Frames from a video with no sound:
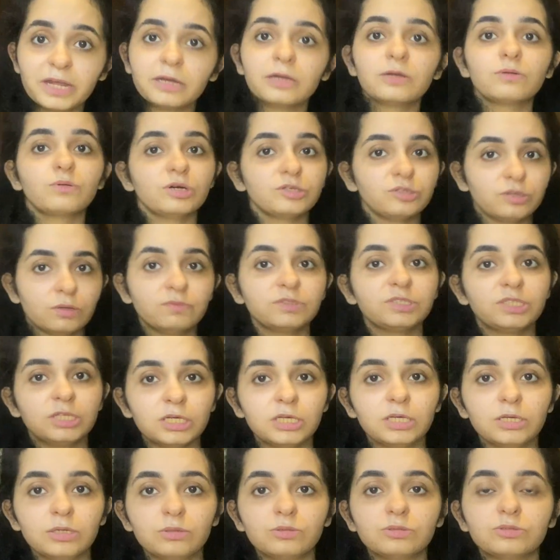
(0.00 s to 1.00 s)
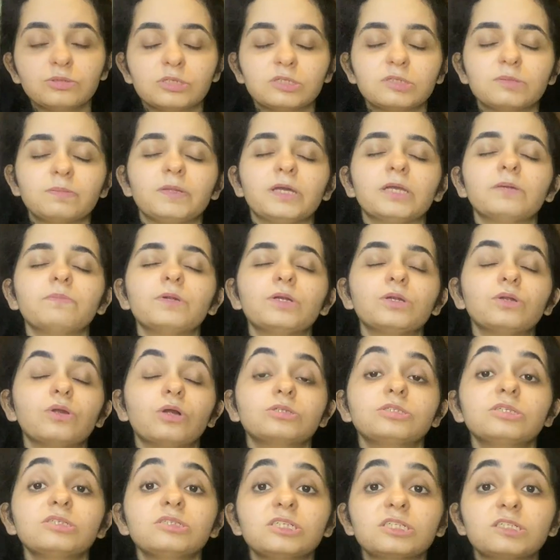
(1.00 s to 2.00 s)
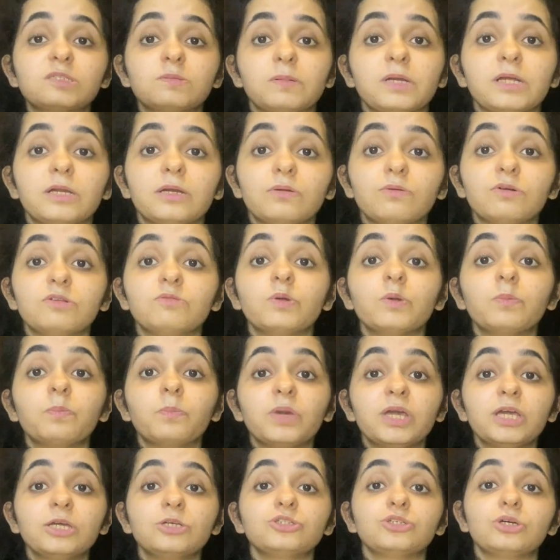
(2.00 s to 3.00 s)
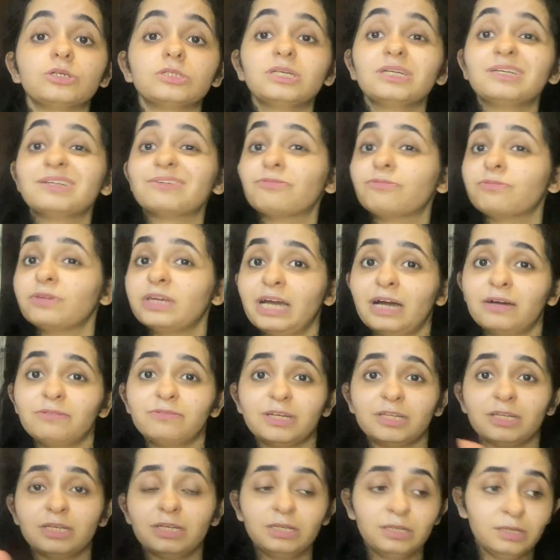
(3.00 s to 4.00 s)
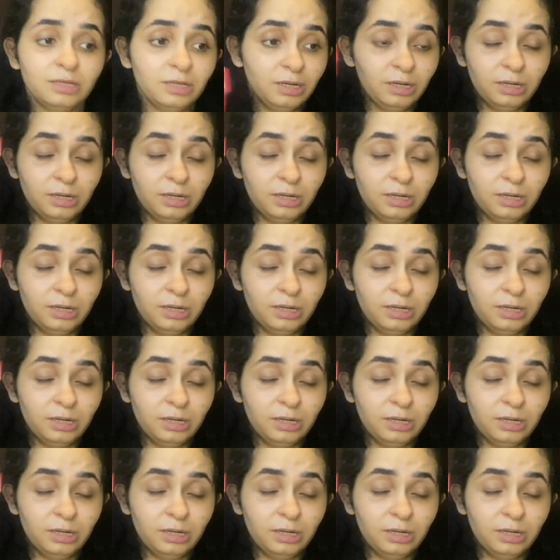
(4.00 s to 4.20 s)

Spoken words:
it to us, obviously he also explained, but not just explain it to us, but make sure that if we have any